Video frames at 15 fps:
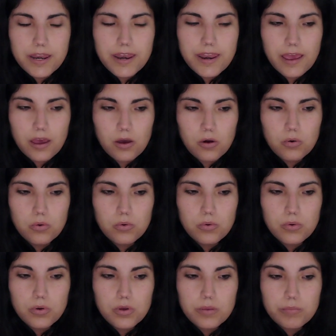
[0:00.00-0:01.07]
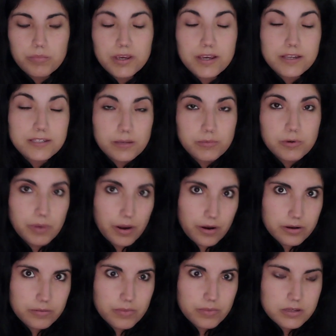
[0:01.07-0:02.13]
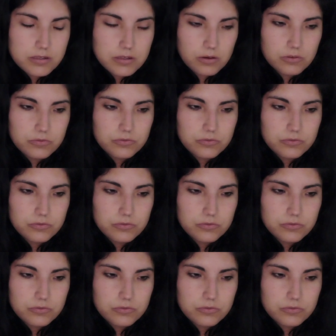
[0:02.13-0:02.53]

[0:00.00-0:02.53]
now because I'm a parent myself.